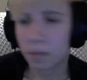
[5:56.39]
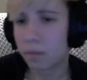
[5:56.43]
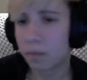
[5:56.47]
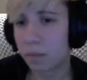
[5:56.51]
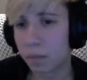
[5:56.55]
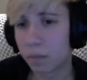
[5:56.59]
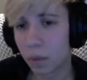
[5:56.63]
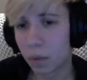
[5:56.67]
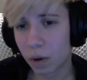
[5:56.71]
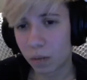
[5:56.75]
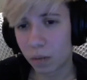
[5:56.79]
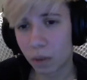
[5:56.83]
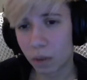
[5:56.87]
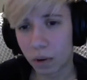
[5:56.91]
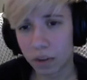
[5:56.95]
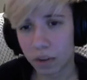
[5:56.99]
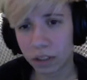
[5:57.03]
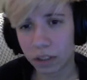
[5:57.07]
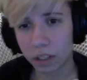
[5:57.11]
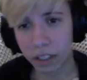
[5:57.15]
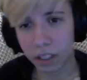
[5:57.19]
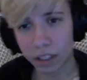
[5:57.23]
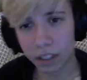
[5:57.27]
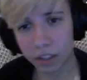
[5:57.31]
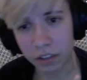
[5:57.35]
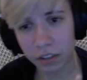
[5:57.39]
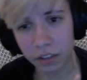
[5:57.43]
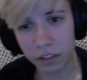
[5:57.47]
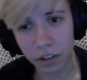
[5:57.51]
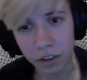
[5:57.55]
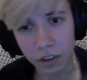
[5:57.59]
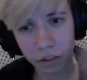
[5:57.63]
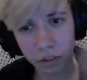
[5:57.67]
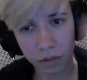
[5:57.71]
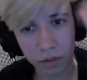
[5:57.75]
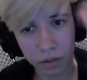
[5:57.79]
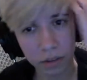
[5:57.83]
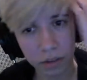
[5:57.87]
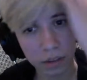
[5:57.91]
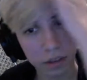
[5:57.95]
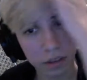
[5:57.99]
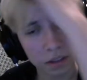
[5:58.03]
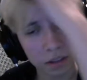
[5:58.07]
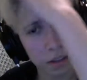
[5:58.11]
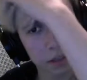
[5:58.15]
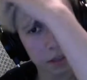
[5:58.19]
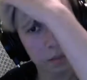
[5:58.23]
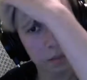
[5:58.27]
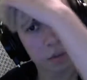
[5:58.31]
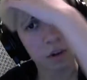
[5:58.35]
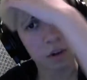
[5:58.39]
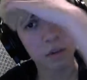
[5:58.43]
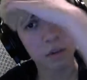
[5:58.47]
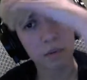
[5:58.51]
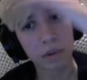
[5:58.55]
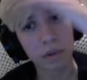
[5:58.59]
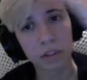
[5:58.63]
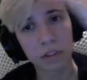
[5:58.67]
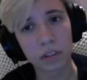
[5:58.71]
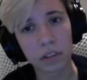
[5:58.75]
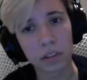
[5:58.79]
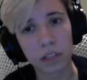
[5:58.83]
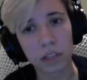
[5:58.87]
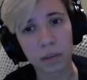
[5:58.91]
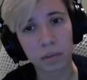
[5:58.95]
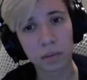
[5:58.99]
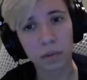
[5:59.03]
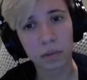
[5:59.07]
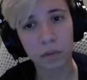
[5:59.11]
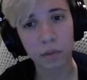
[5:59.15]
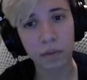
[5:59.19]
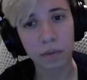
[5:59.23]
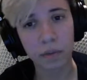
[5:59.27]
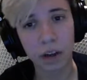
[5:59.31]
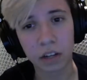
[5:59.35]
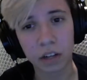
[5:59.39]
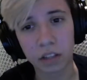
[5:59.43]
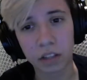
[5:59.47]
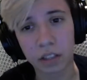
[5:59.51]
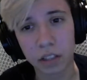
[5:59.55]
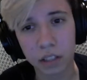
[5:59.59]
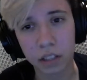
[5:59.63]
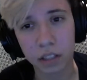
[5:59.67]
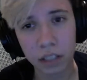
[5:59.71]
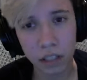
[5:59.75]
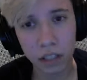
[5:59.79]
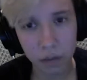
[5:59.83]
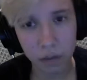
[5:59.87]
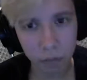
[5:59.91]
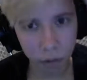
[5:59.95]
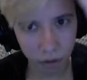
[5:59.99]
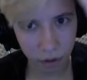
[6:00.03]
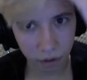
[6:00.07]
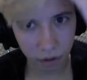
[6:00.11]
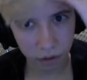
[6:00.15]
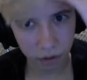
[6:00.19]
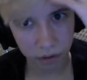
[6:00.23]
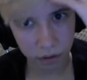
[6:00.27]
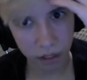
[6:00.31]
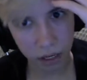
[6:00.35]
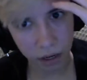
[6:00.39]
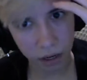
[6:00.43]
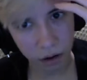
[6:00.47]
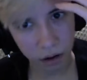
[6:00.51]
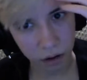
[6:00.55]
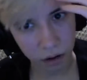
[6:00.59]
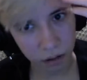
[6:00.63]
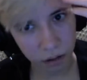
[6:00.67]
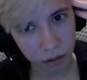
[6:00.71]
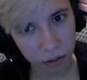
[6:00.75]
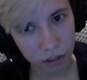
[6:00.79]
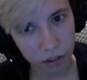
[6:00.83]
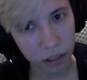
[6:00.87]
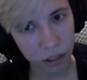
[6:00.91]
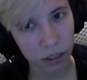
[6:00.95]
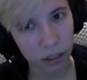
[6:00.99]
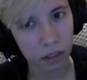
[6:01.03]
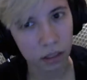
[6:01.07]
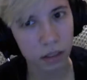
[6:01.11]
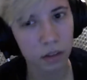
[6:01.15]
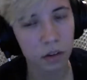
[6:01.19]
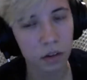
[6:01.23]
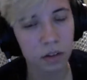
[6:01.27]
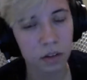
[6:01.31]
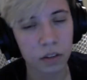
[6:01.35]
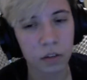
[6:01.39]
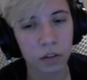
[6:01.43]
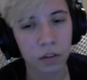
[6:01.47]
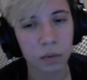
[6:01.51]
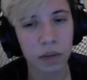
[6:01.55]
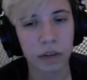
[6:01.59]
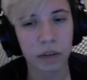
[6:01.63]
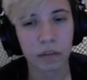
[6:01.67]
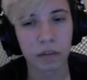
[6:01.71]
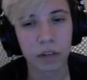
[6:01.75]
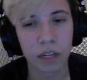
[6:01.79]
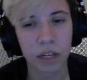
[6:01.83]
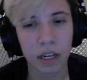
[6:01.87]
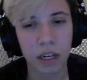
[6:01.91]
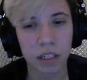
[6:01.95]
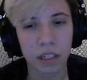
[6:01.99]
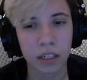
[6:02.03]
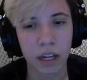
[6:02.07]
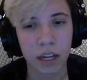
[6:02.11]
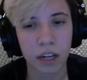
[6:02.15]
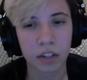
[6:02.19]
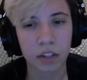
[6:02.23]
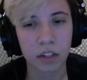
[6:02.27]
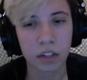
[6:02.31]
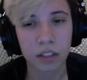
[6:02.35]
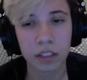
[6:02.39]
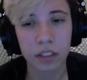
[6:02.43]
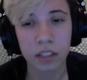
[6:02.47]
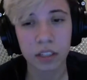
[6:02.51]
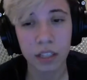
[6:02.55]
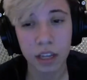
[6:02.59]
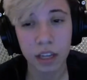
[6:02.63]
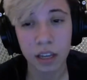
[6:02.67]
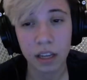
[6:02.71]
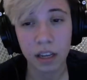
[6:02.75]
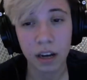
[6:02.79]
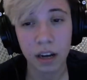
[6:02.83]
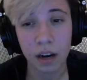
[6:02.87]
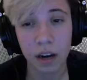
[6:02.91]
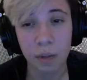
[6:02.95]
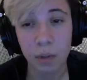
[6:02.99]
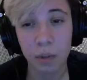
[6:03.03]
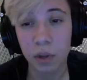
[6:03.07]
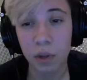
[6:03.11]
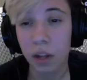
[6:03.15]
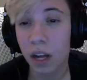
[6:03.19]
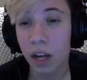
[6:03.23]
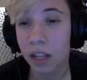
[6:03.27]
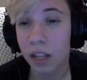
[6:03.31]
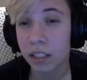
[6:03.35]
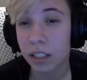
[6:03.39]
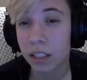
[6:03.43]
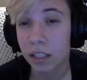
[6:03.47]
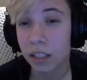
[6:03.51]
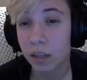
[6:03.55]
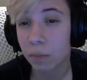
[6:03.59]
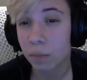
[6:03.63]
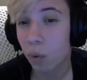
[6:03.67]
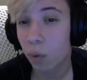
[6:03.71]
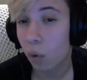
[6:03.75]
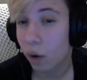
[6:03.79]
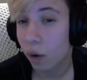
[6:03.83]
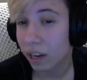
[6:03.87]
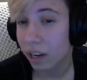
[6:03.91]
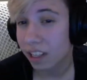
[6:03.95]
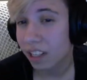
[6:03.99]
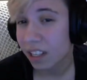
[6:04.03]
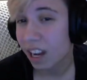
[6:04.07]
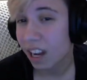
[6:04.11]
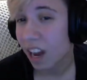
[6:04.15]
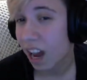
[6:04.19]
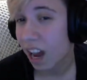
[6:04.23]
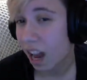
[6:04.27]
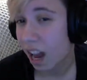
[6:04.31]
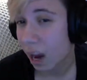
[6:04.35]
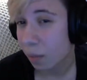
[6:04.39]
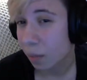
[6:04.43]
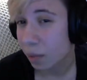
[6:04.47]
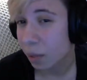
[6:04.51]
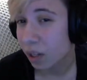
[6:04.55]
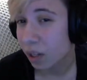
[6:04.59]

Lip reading: More importantly, so in Birth by Sleep, we've actually seen one of those like it's like the closest we ever get to actually seeing a plot point happen